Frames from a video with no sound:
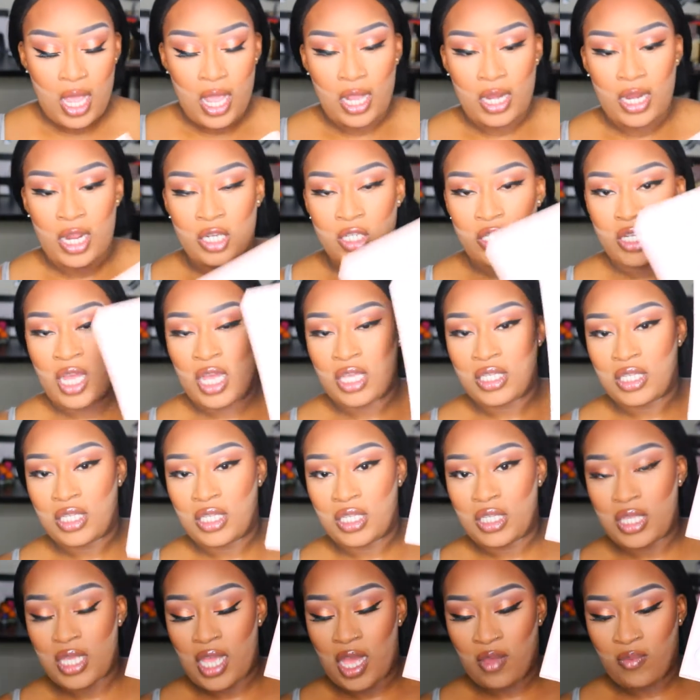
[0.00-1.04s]
And as you guys can
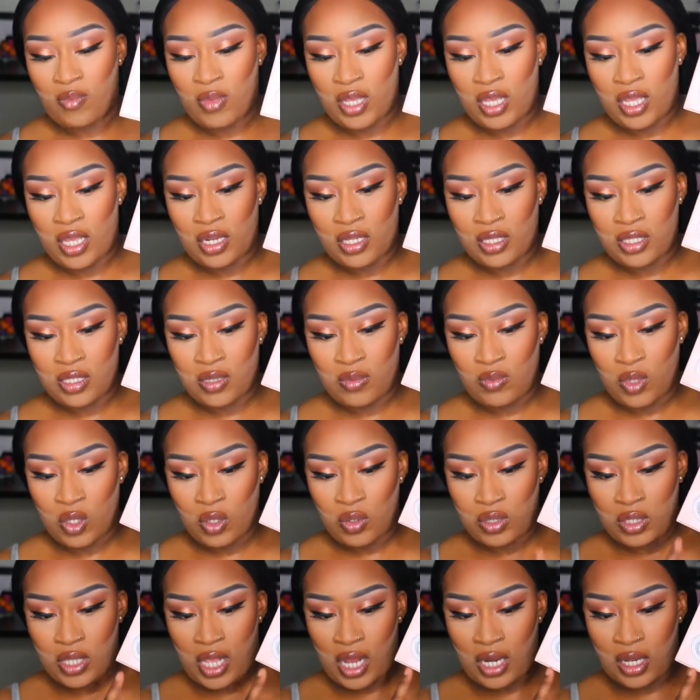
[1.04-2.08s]
see, I've been getting some
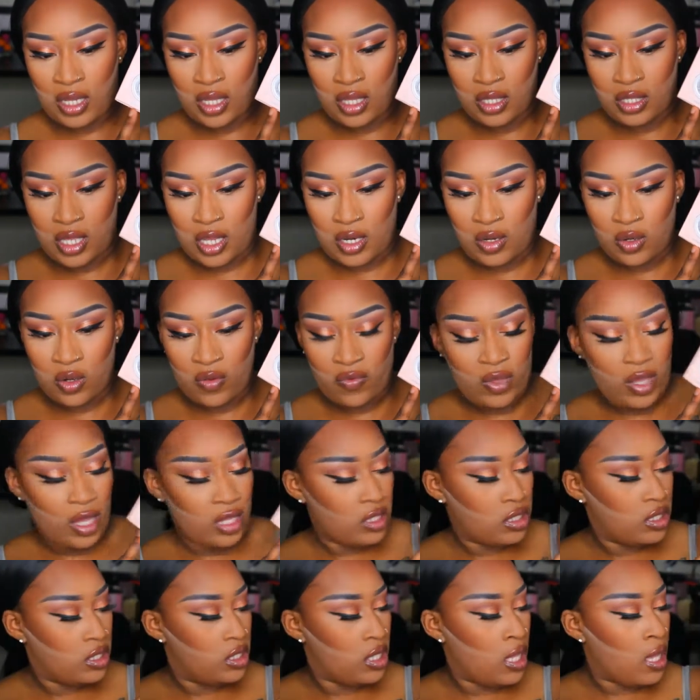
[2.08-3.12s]
use out of this. I don't know if you
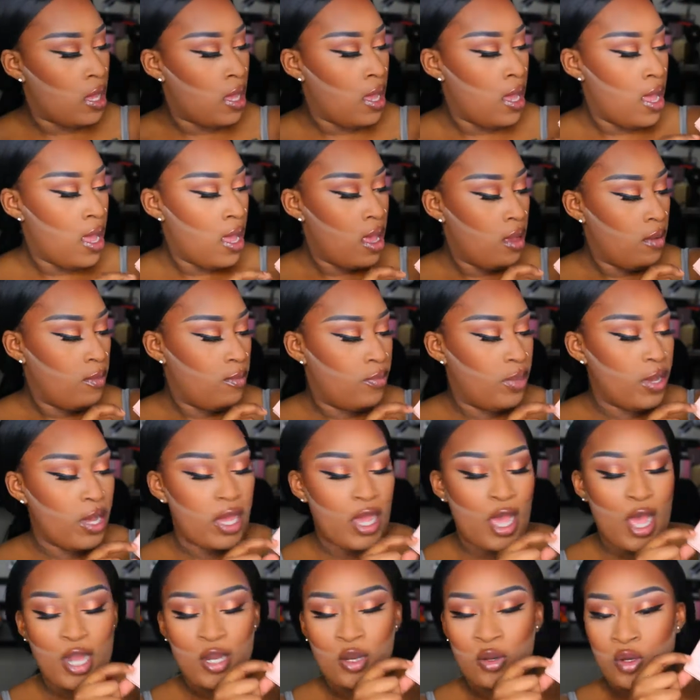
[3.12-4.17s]
guys can see,
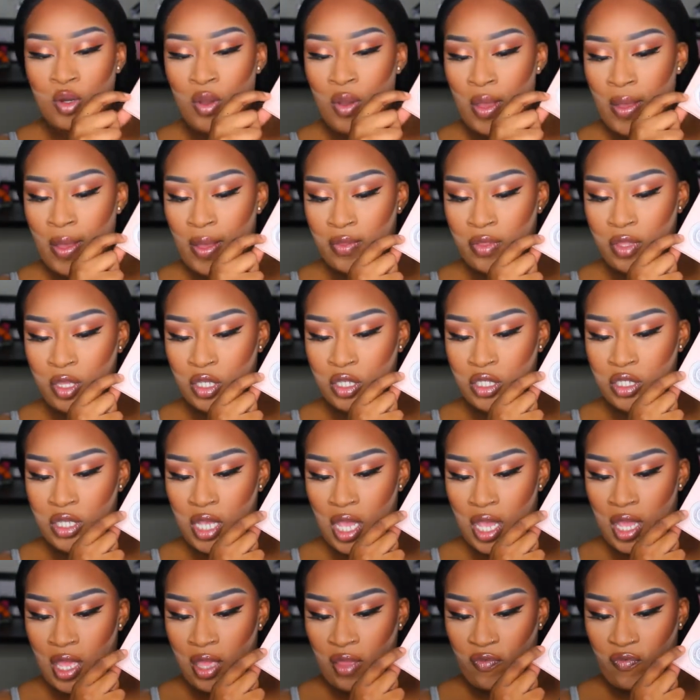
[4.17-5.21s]
but I don't know how this
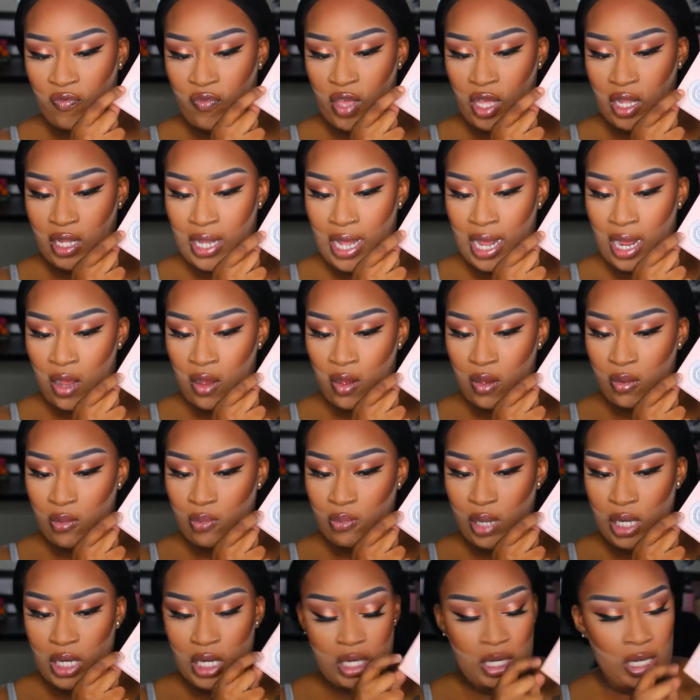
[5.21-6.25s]
shade fell out,
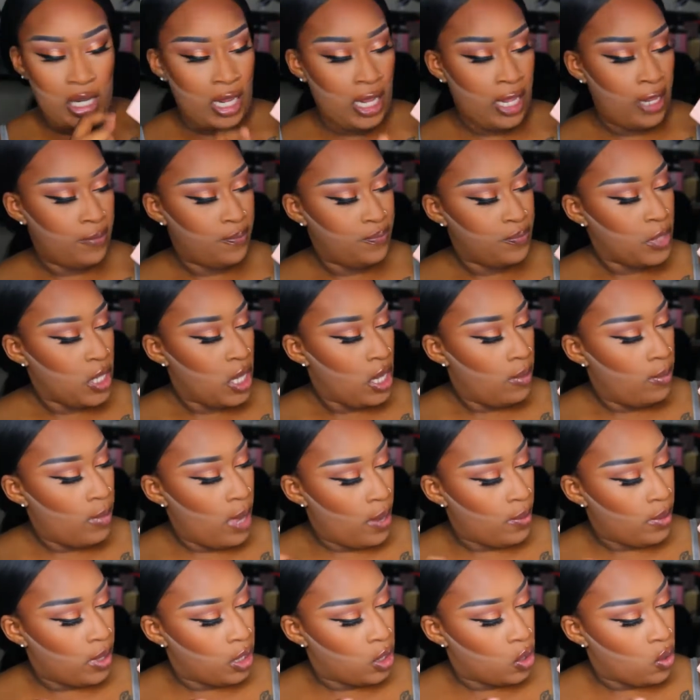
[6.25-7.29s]
but it did.
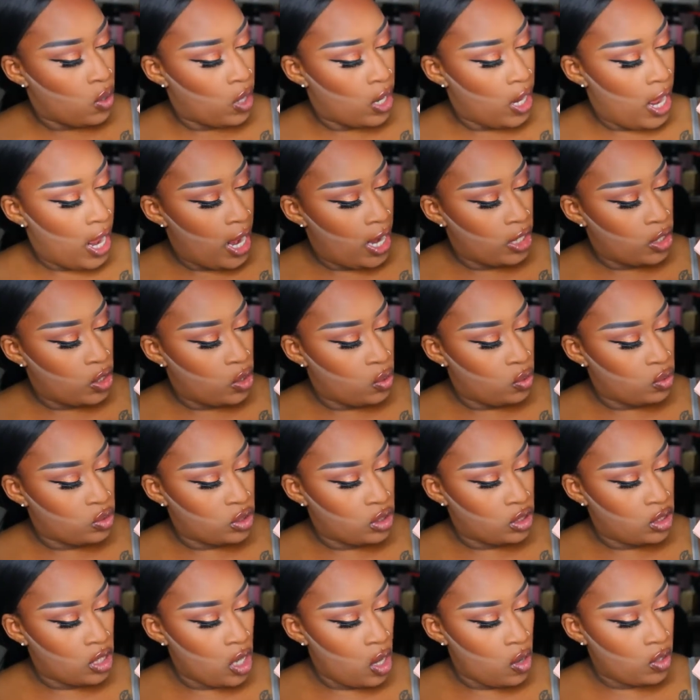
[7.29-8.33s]
But I'm going to go ahead and use
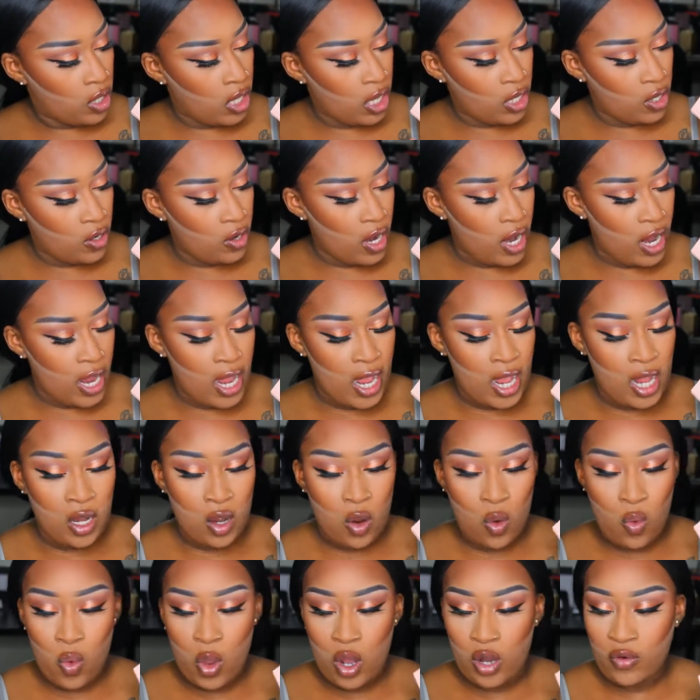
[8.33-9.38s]
Glow Getter
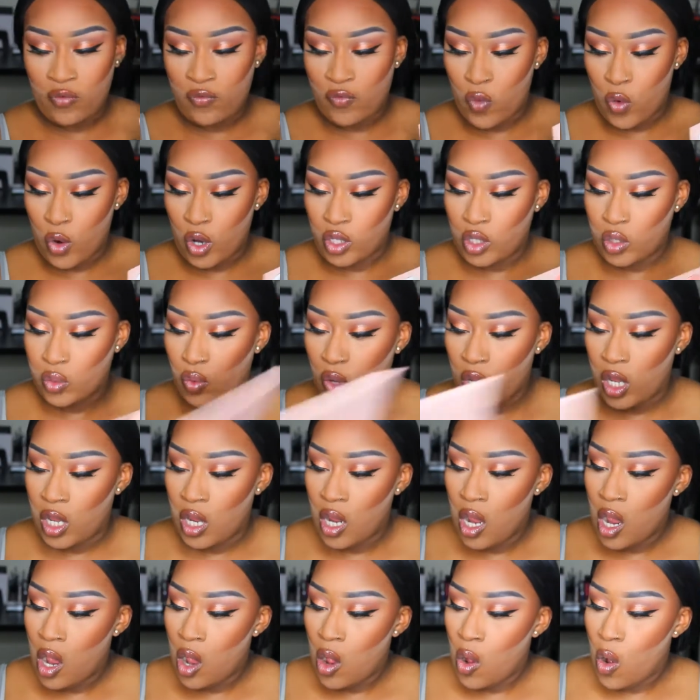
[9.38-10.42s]
and
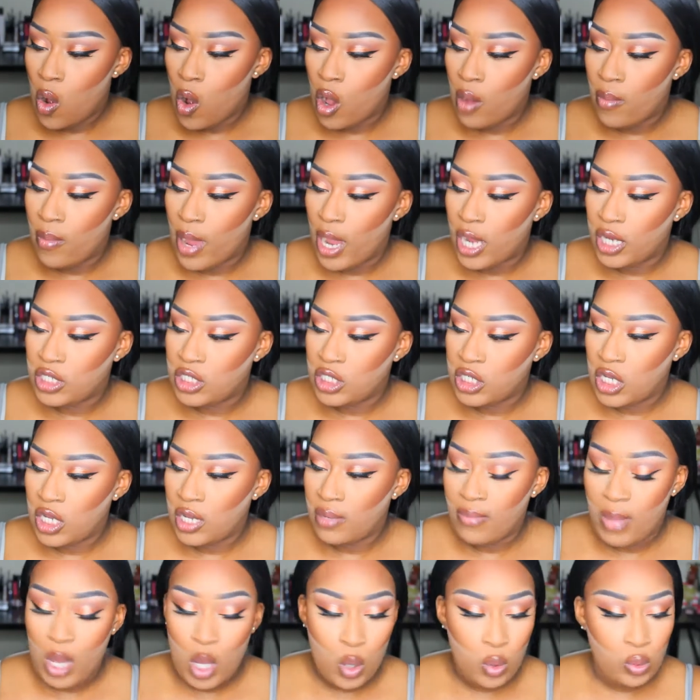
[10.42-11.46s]
143 on my
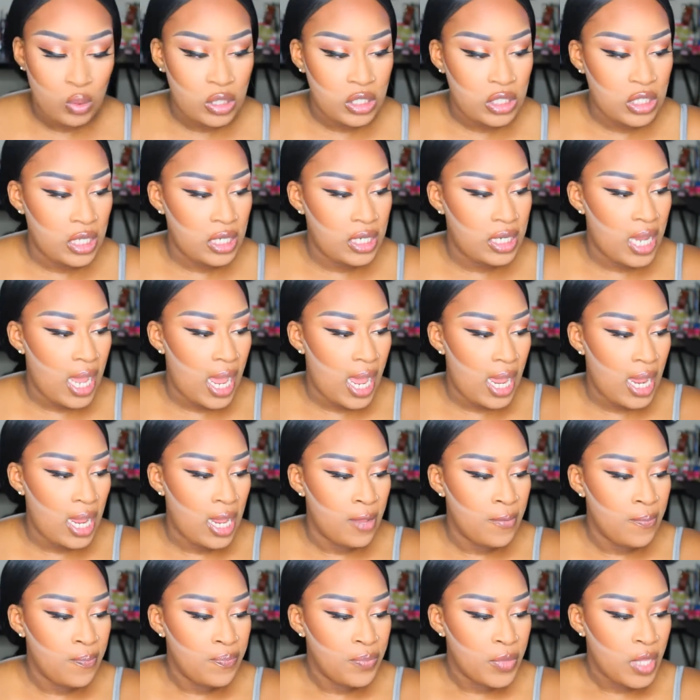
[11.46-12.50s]
cheekbones today.